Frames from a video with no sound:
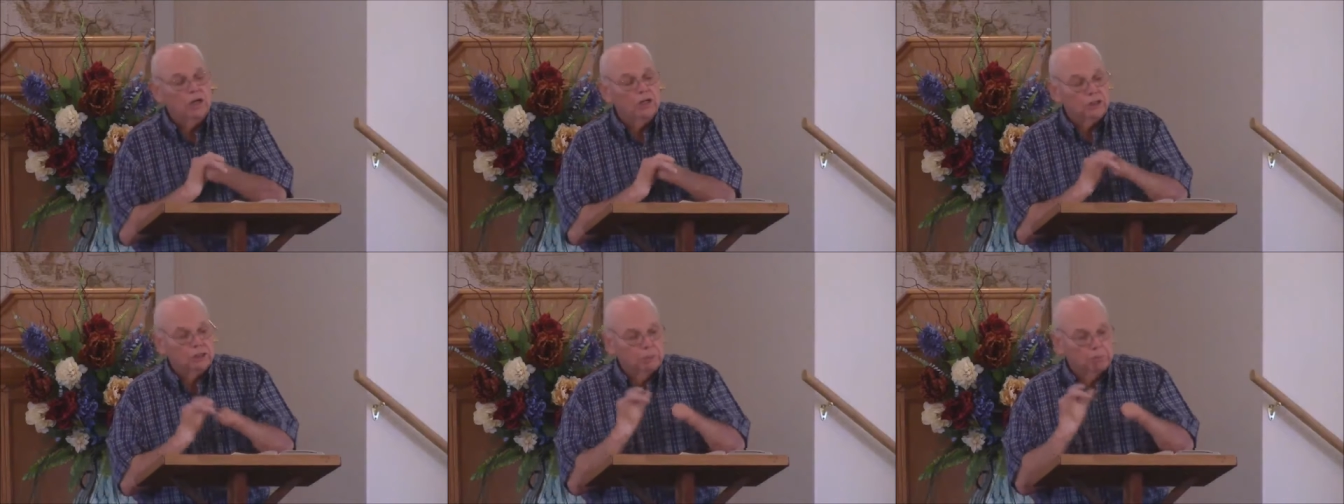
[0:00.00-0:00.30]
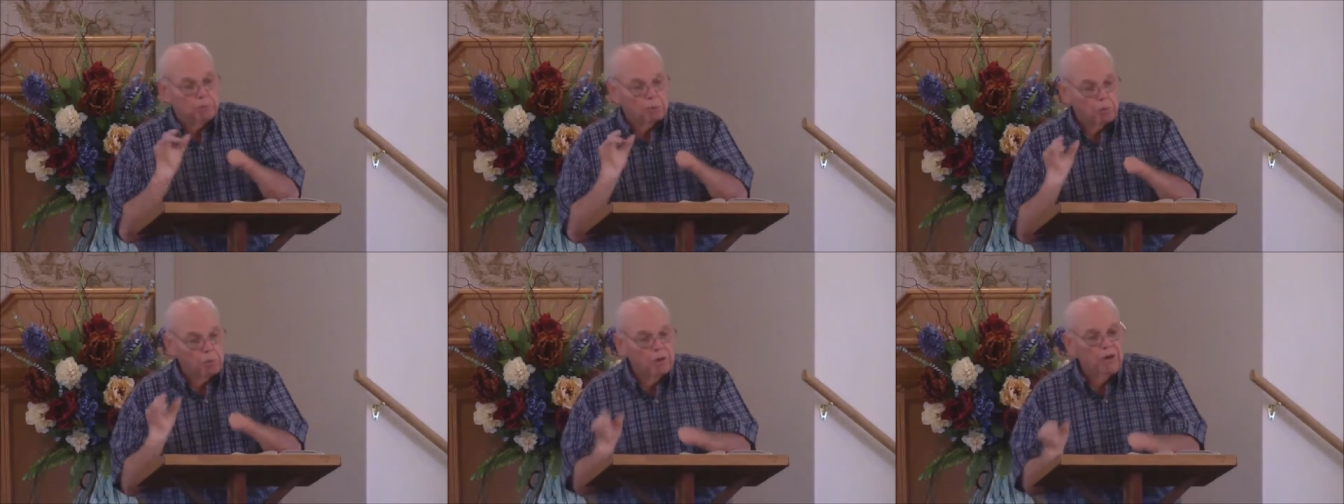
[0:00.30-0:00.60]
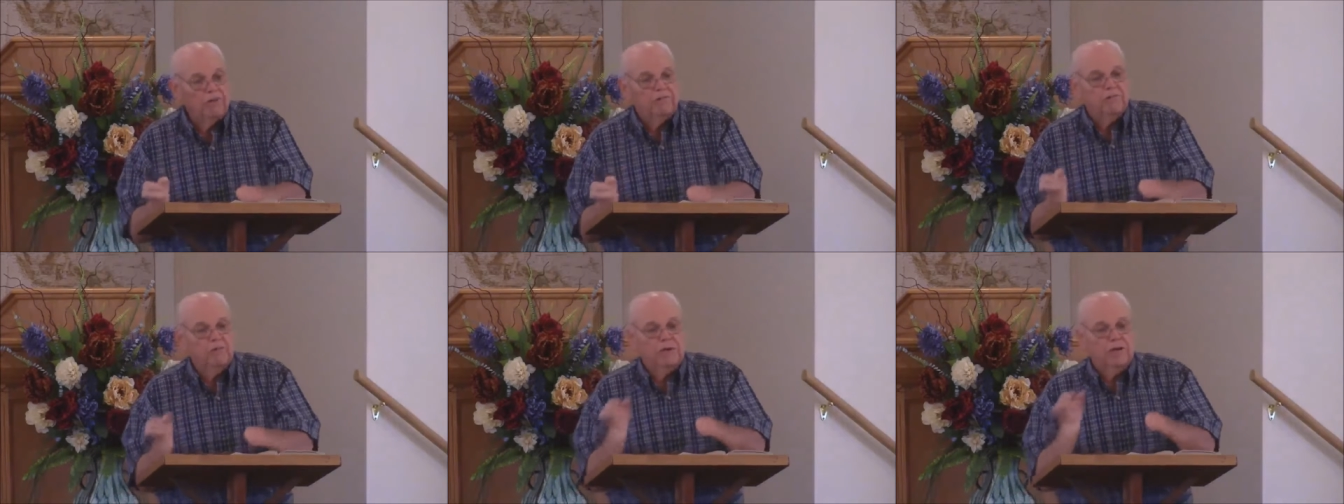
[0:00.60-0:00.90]
to pray
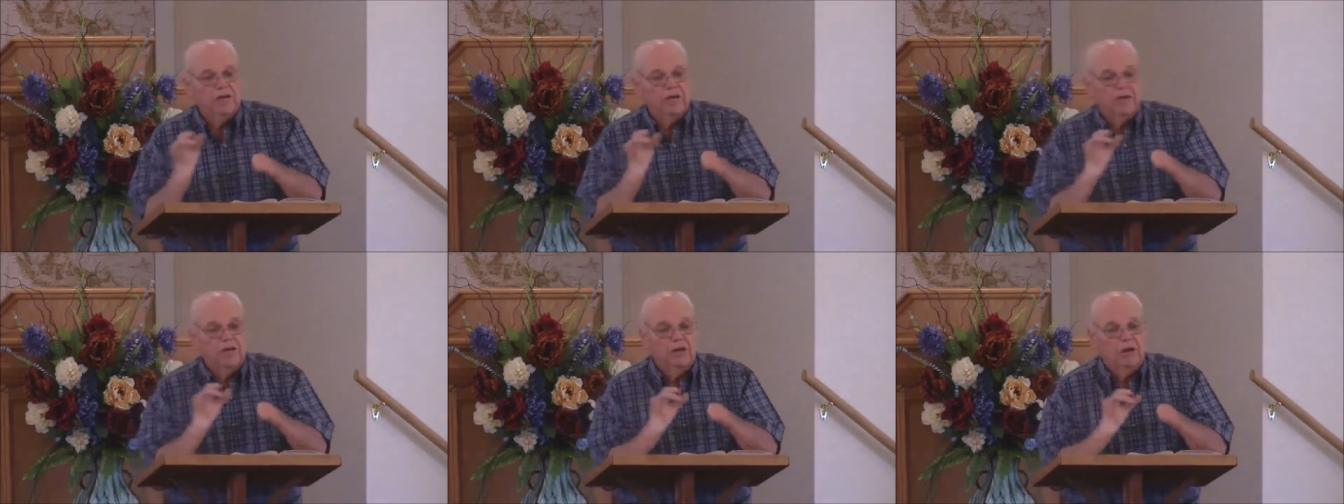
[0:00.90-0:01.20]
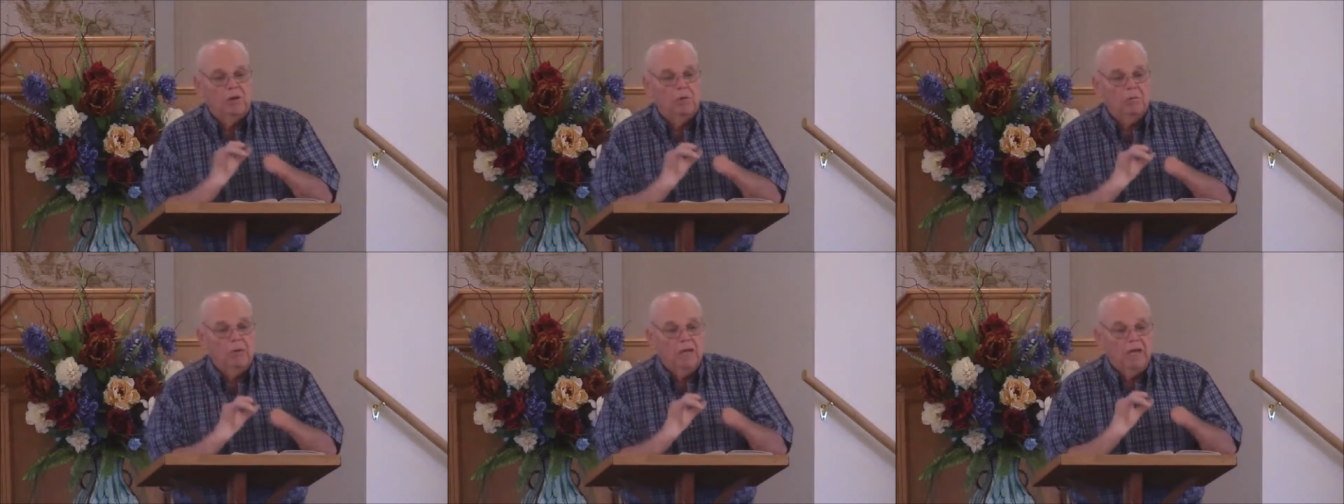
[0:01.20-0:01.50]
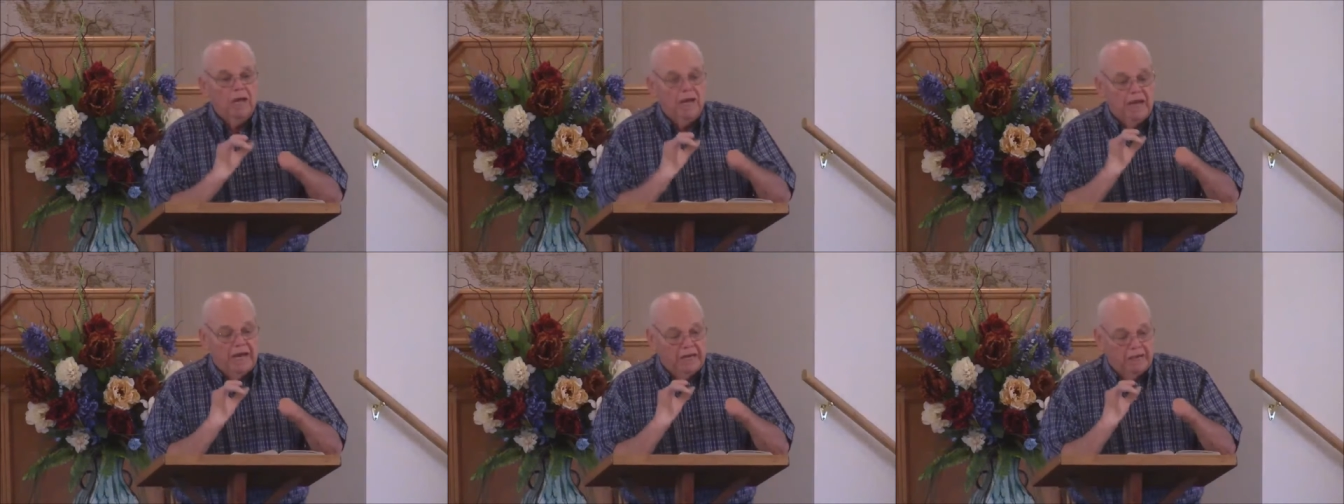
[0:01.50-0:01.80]
for him,
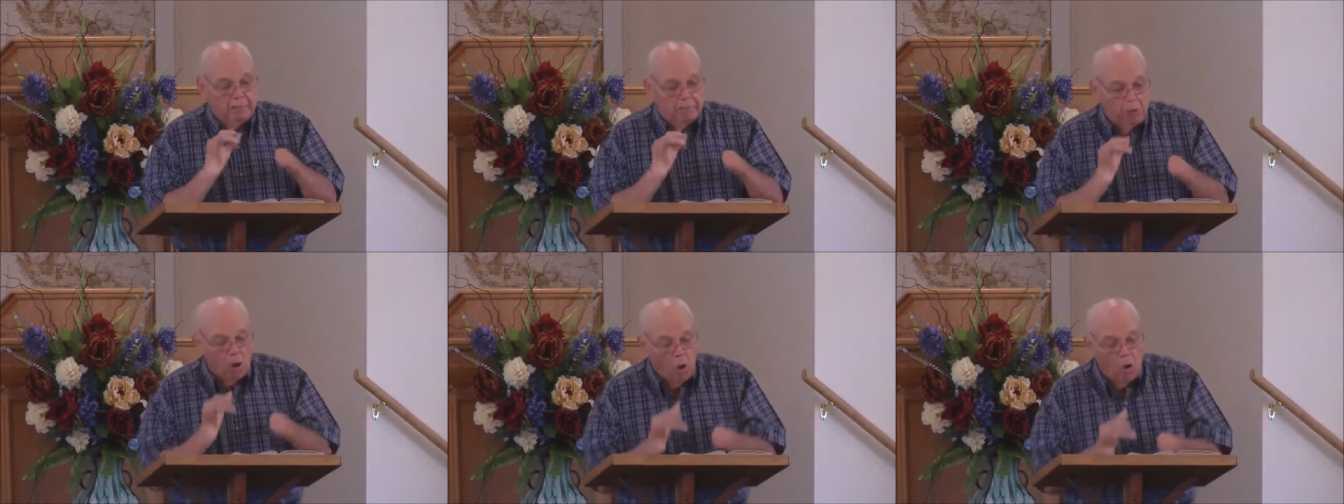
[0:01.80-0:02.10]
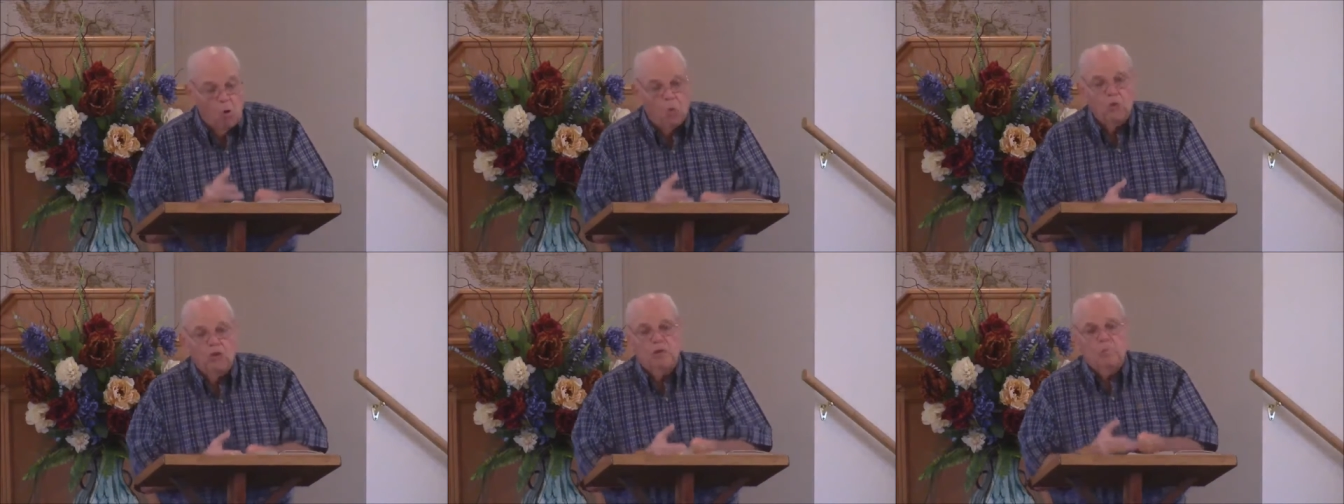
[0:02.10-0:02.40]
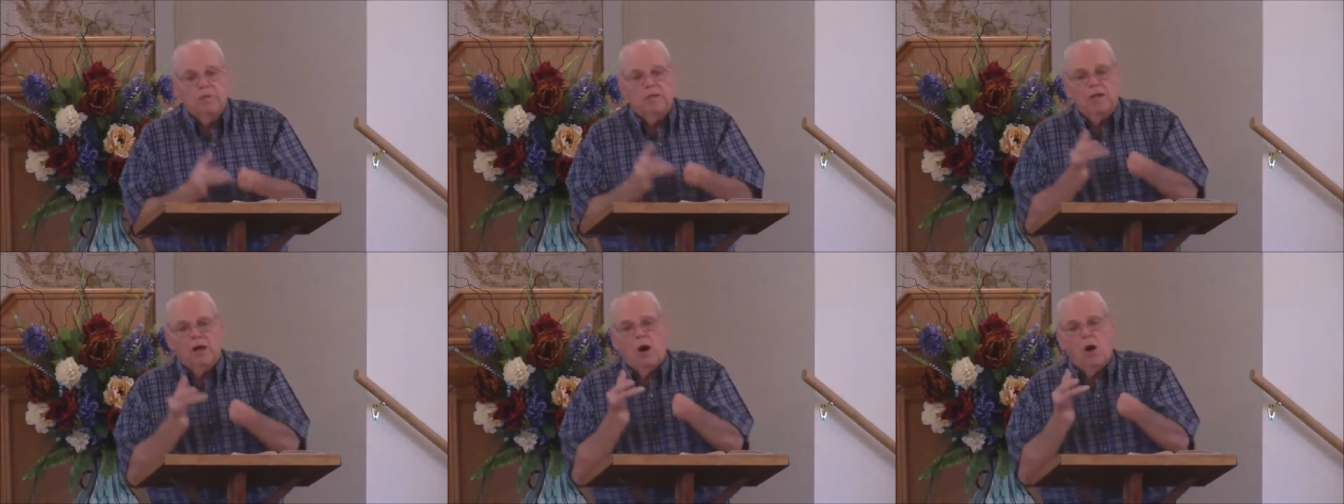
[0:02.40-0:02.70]
and to hold him
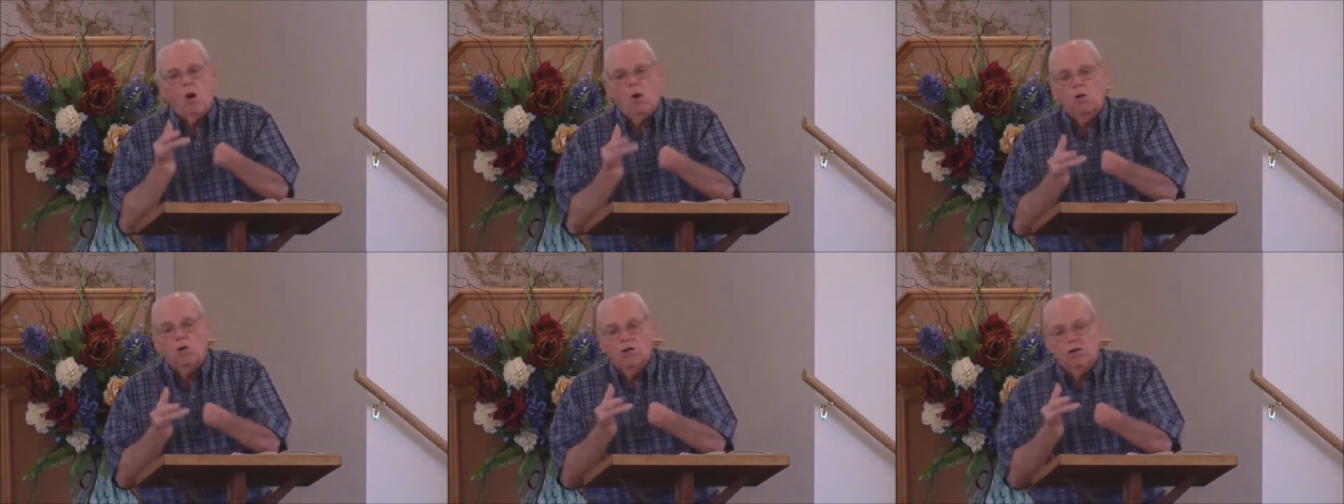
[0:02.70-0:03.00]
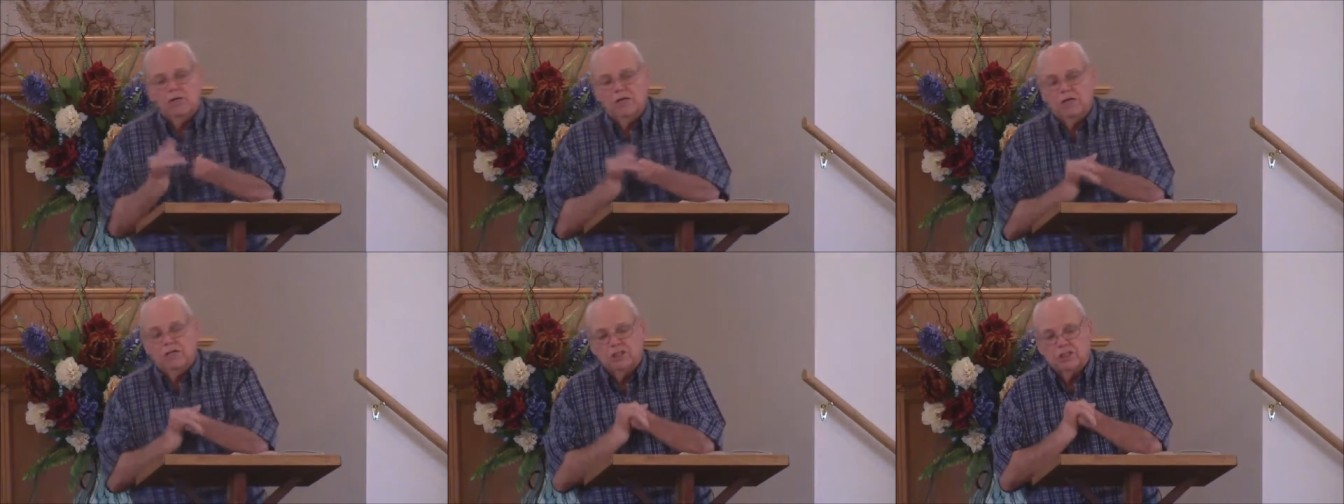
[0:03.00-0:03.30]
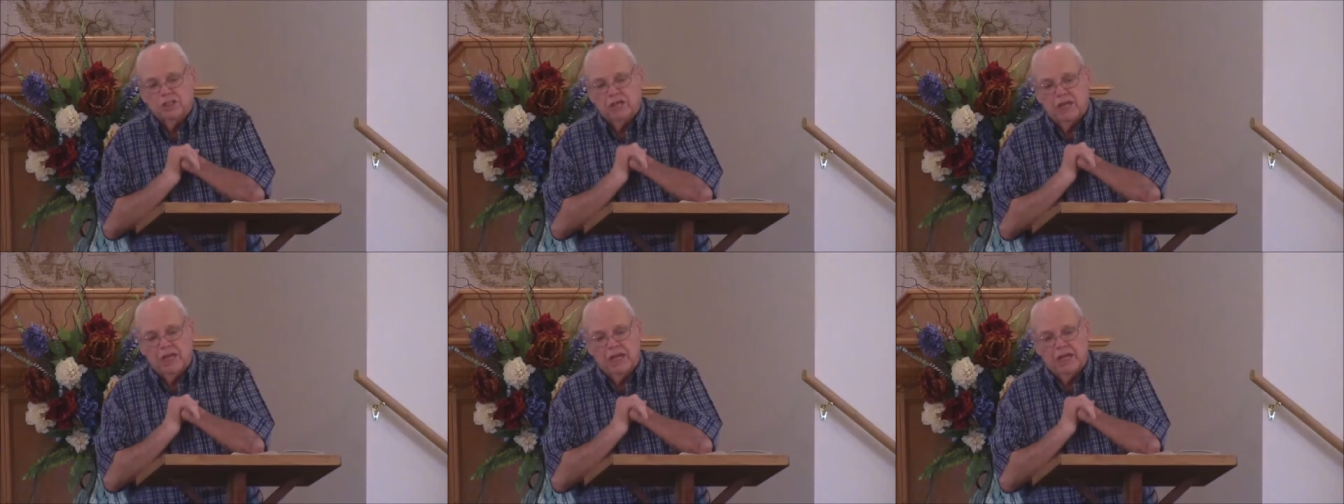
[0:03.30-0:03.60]
in all of these
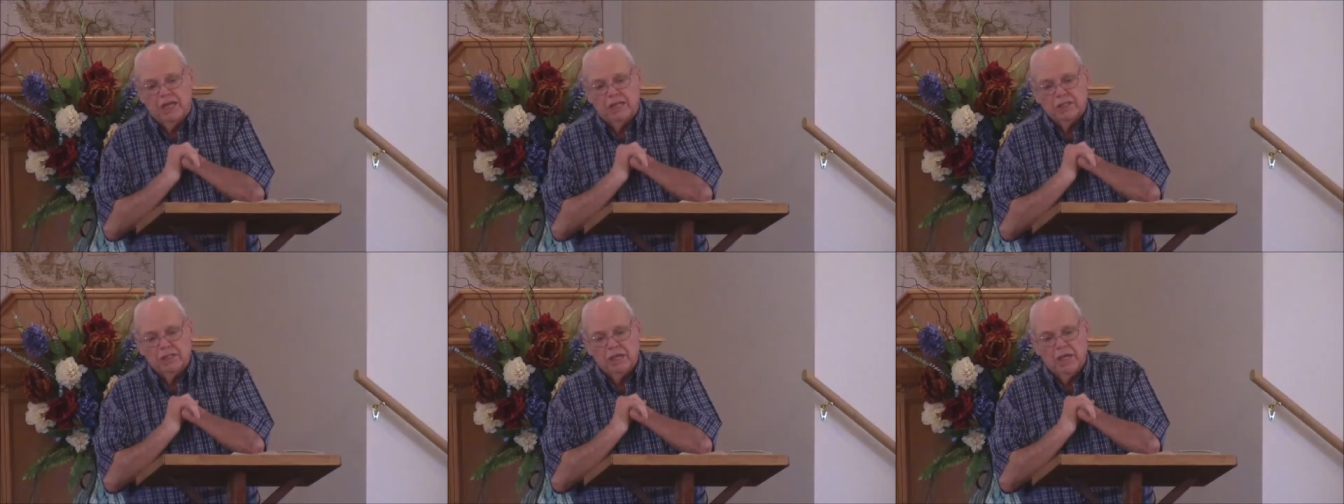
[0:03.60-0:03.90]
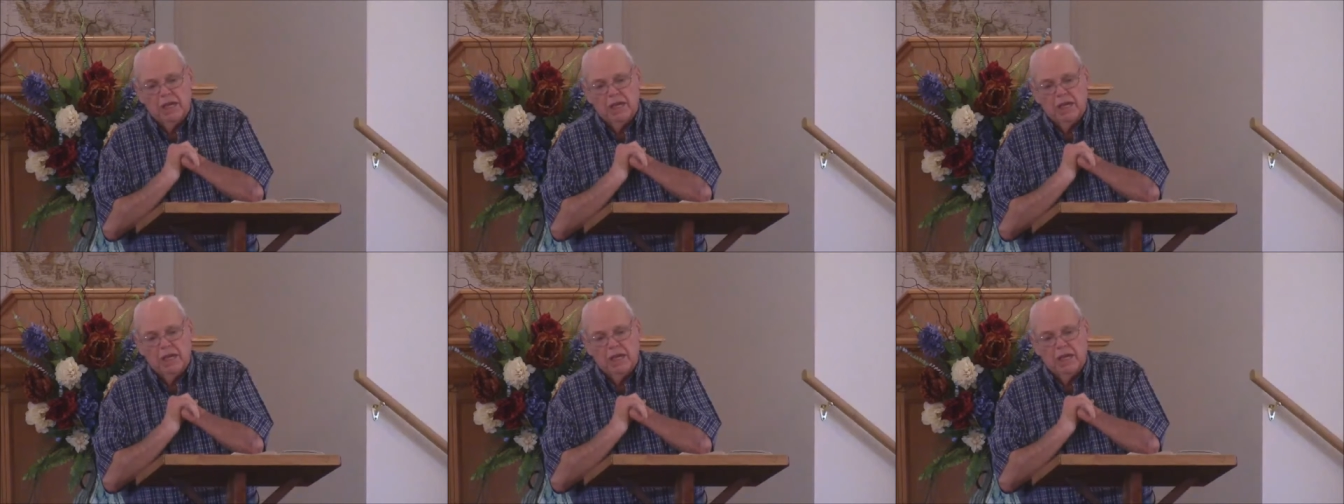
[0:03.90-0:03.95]
things.